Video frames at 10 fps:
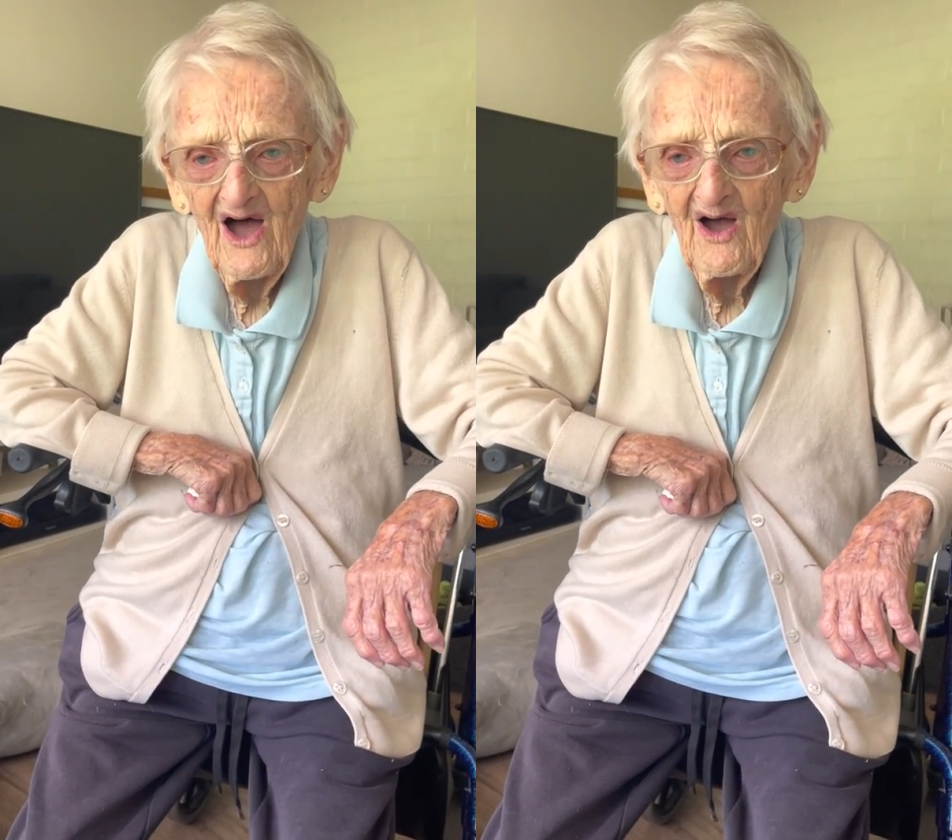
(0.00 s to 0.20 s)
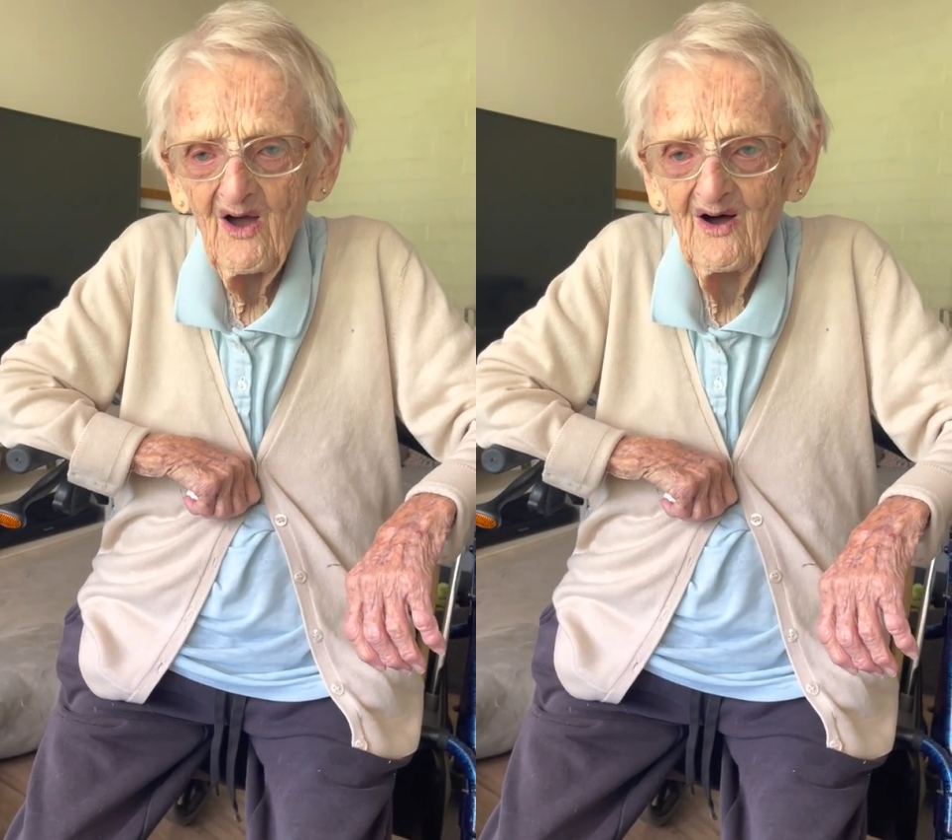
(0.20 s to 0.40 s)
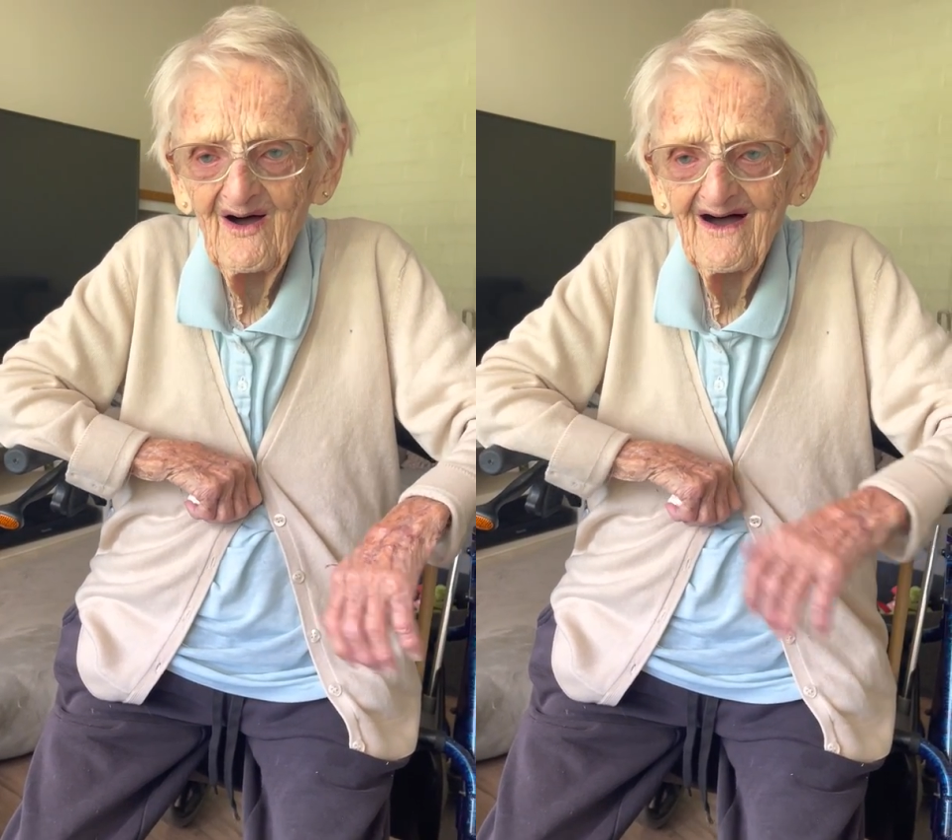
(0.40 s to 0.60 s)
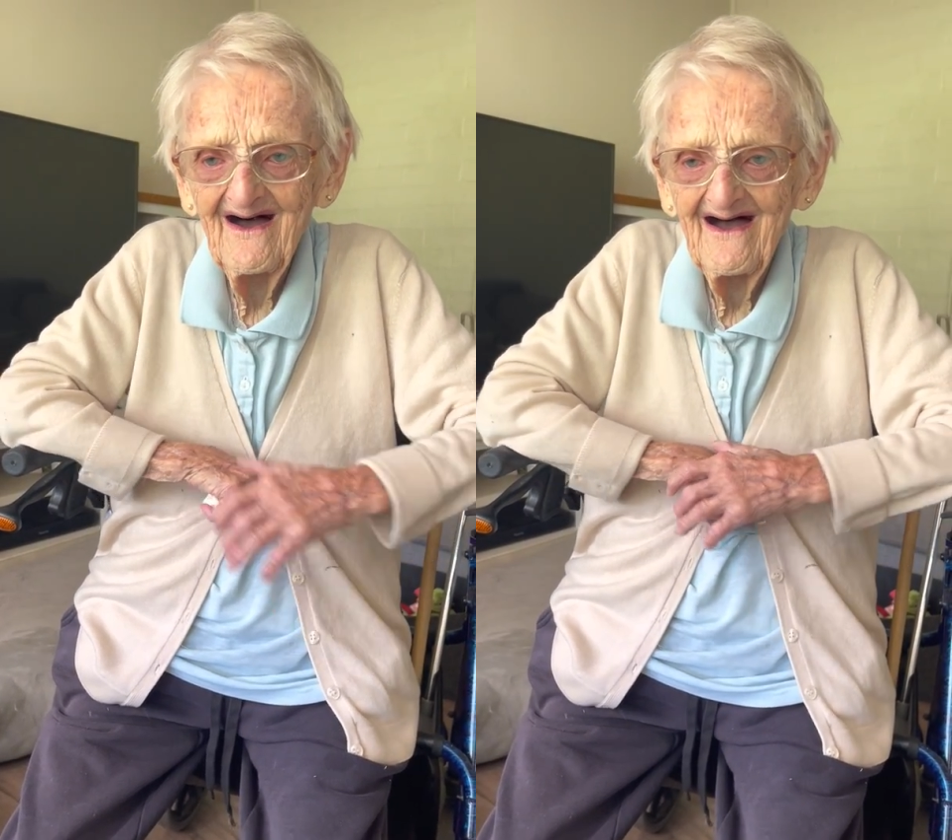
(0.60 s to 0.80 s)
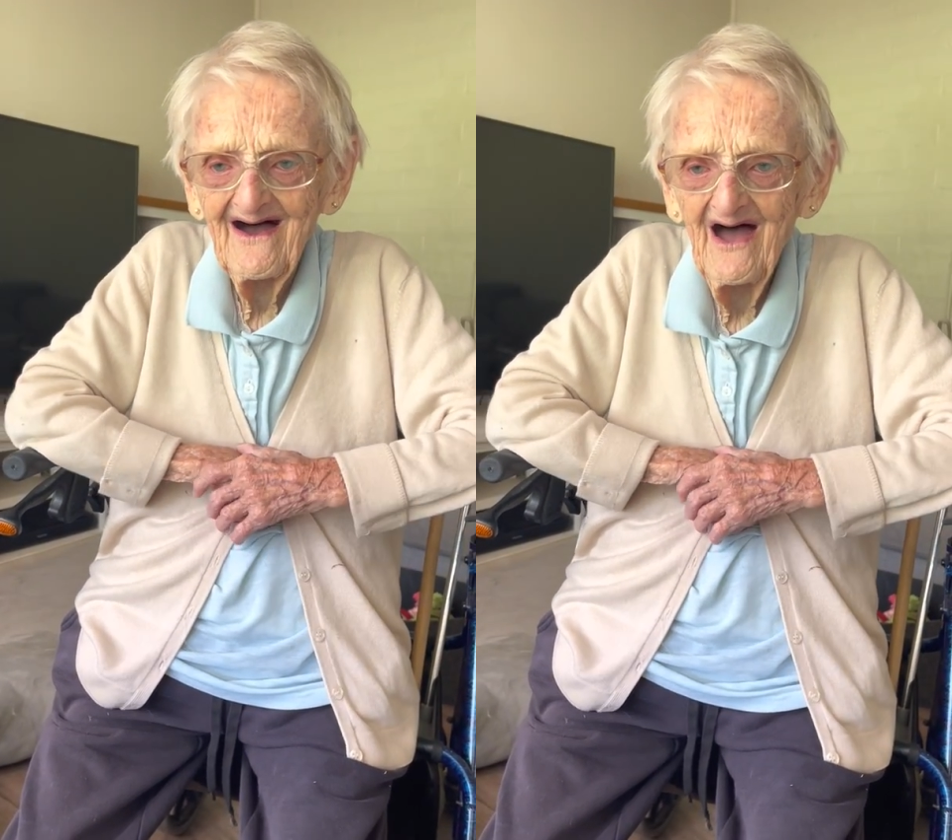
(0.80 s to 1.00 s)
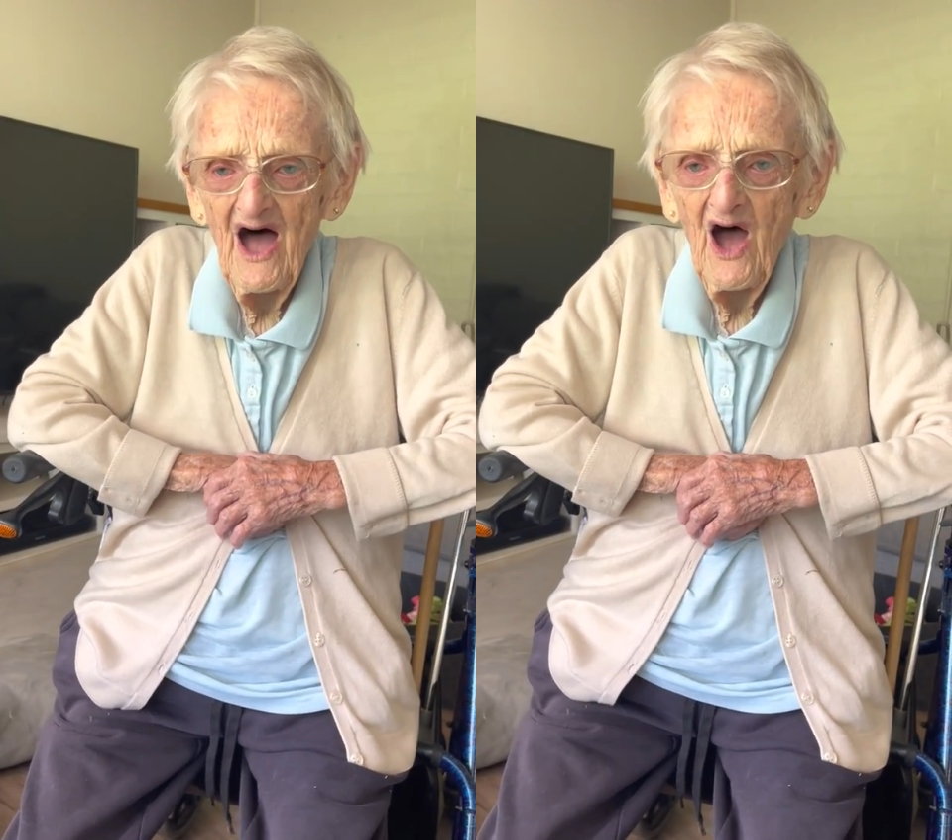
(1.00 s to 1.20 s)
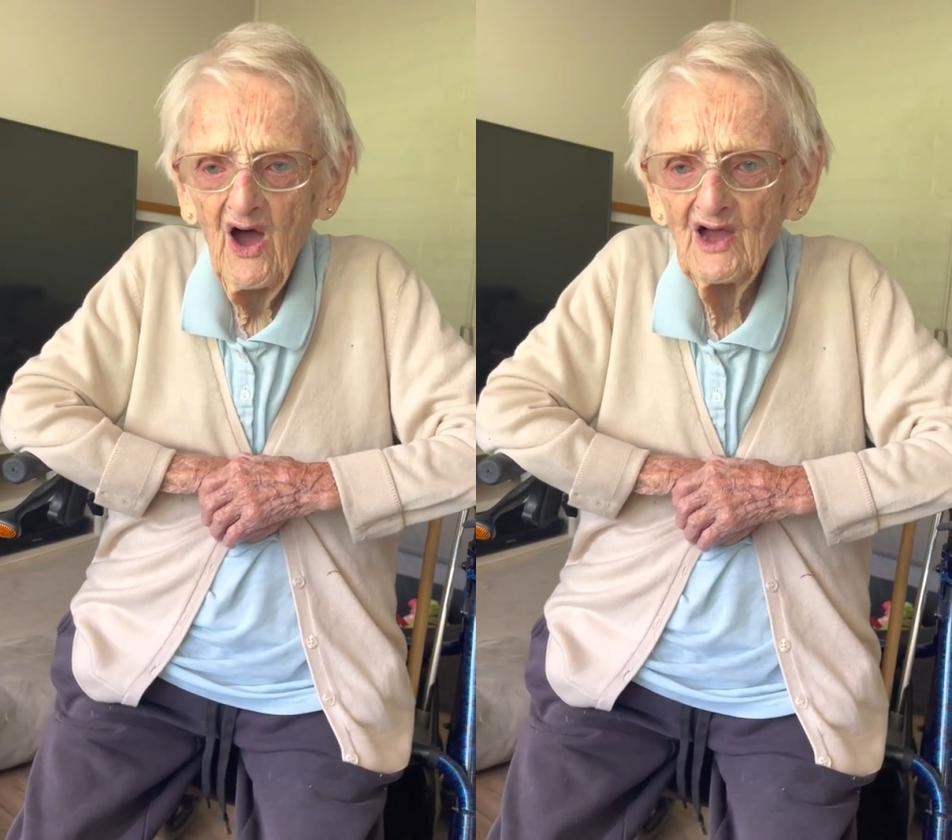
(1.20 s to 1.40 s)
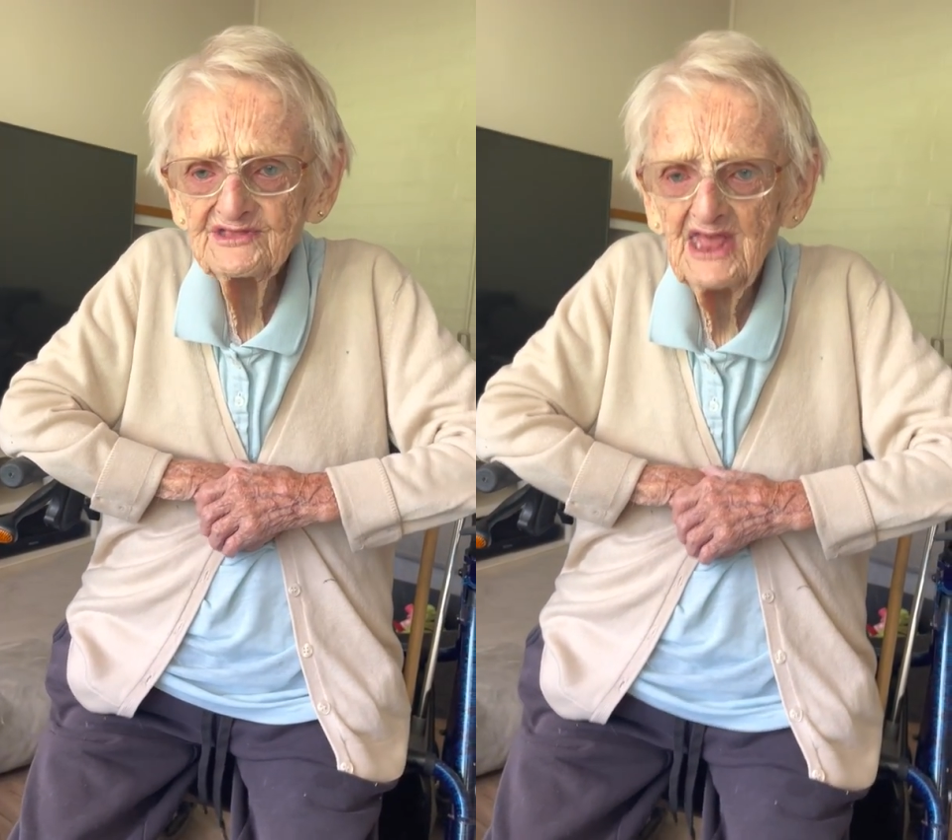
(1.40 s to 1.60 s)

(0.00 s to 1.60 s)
I